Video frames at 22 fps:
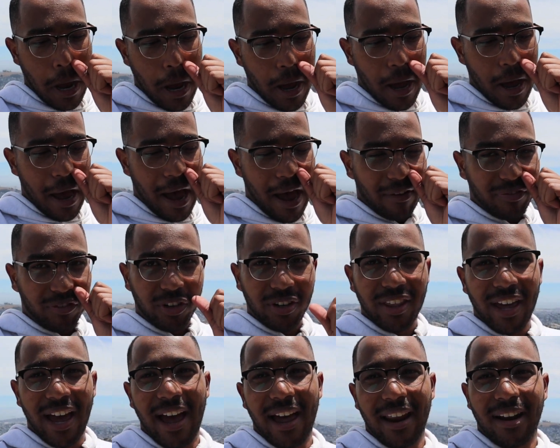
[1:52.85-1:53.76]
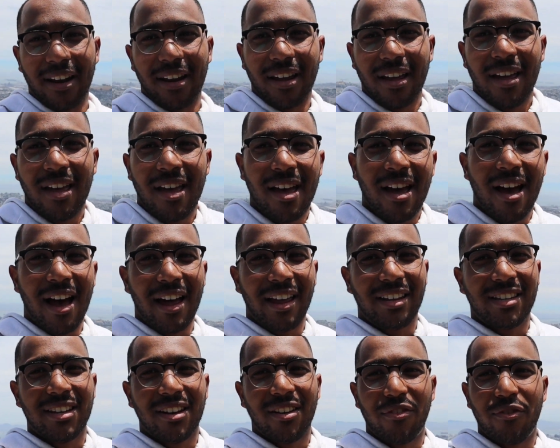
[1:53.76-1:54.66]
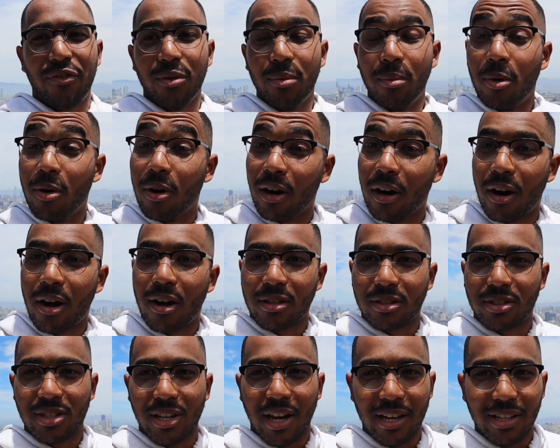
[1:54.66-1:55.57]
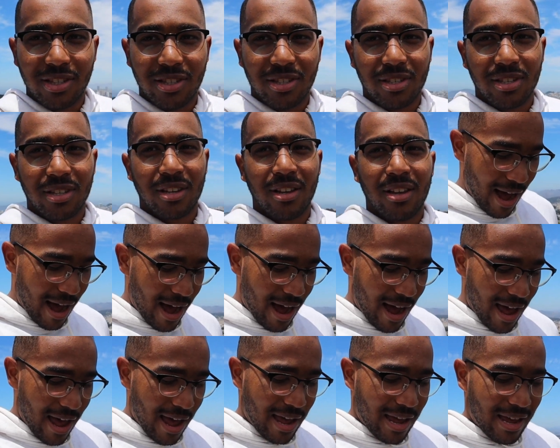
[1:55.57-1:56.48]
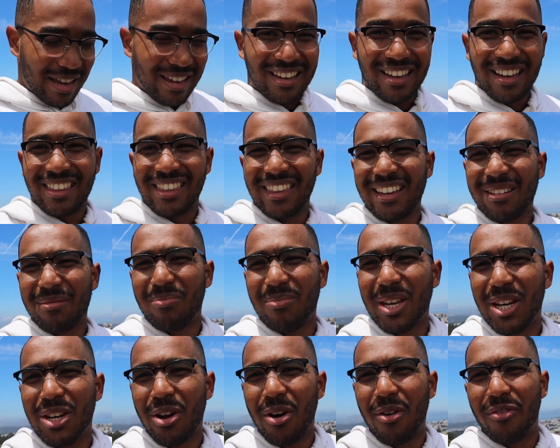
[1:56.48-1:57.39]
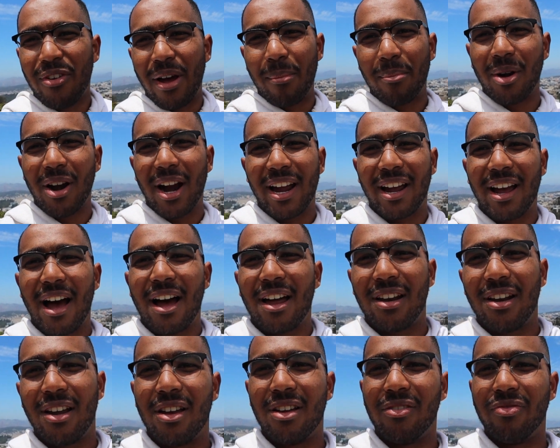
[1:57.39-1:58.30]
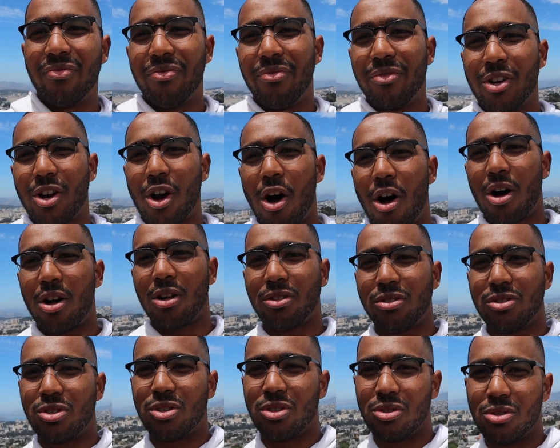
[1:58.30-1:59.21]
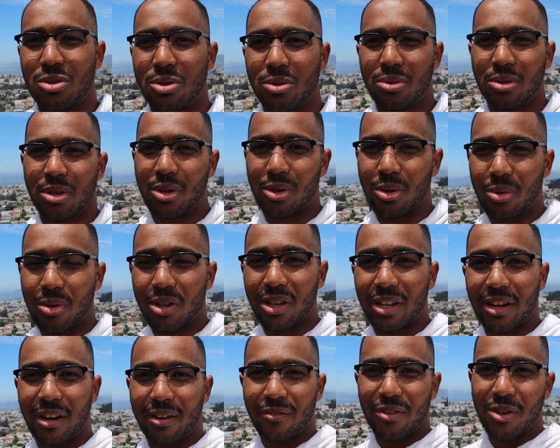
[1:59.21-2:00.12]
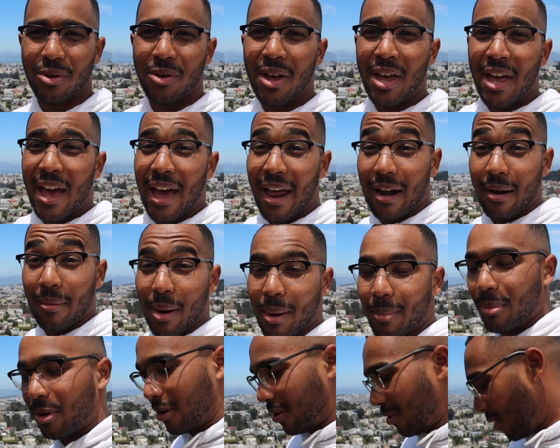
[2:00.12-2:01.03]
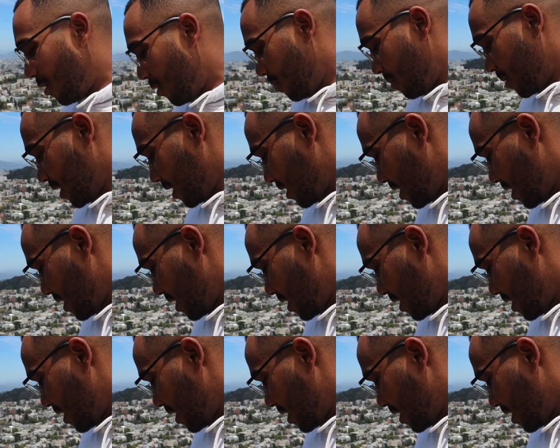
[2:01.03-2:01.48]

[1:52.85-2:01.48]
After that, I did a few more on-sites. I think mid-November I got a call to do the Google interview, and I remember, oh my